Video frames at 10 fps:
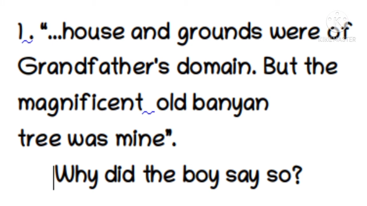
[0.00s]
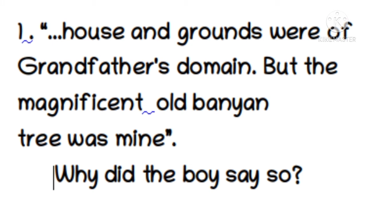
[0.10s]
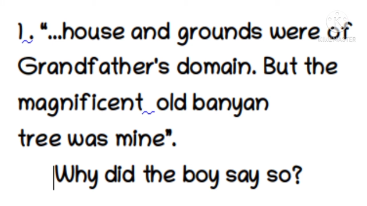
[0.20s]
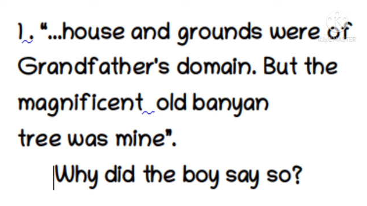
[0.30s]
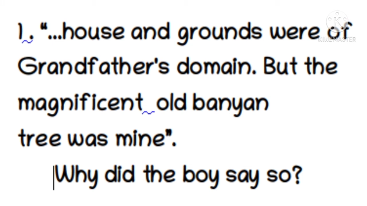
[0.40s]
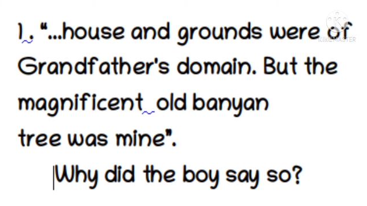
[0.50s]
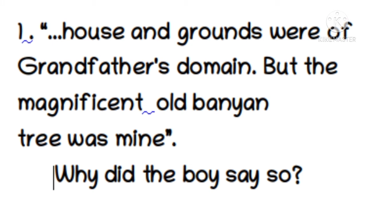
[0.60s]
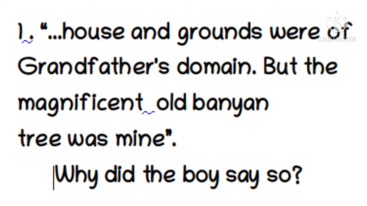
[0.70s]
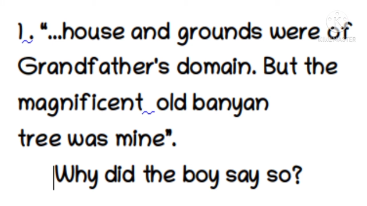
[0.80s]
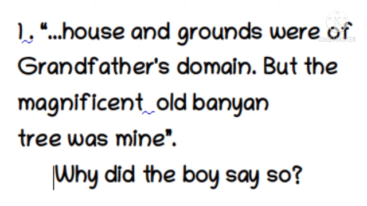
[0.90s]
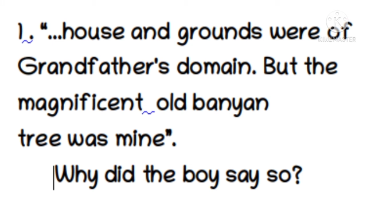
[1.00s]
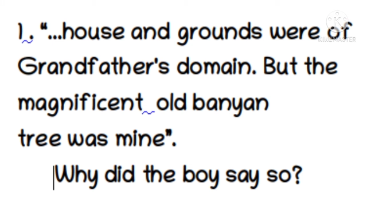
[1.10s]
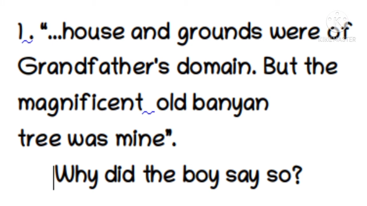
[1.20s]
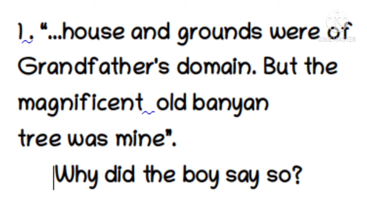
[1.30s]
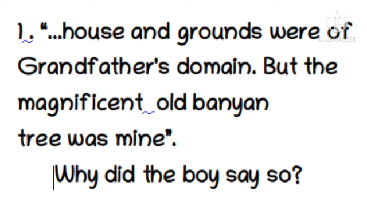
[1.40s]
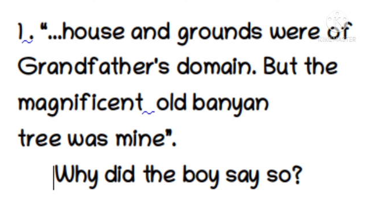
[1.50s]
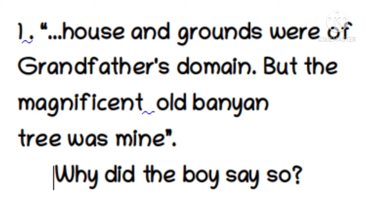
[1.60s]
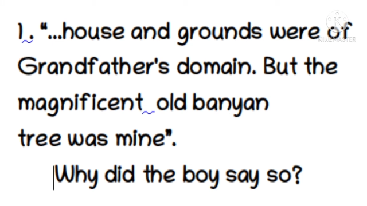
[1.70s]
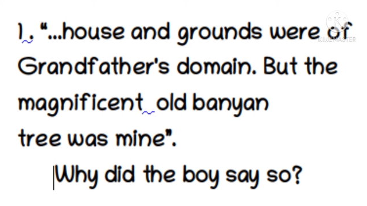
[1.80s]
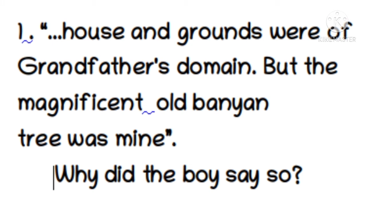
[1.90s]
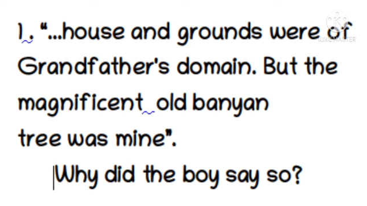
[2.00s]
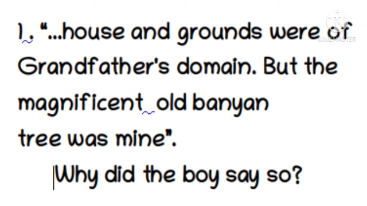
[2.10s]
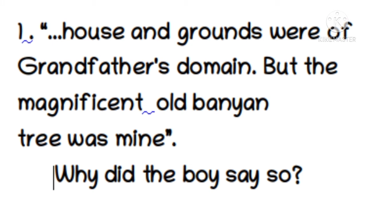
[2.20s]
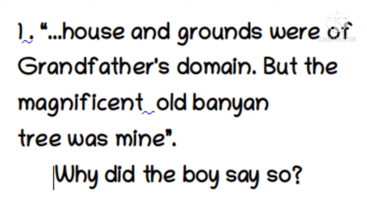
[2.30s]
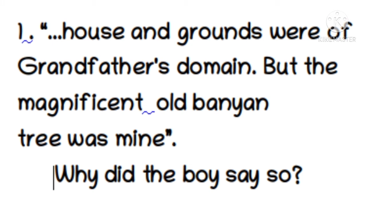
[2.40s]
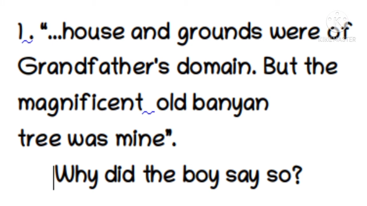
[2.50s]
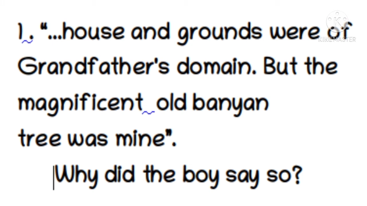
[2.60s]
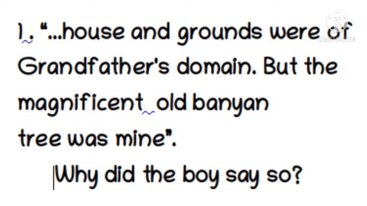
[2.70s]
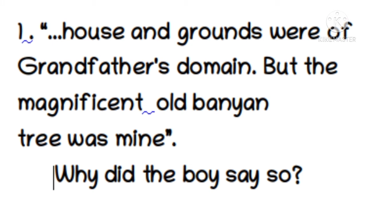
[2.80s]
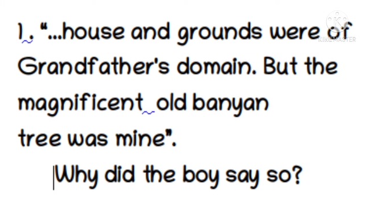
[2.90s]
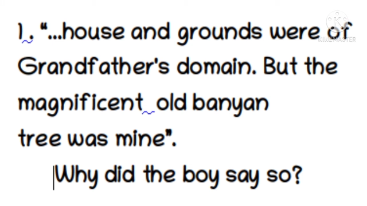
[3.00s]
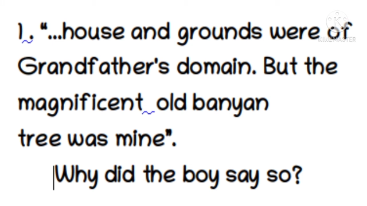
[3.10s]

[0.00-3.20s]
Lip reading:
[unreadable: no face in view]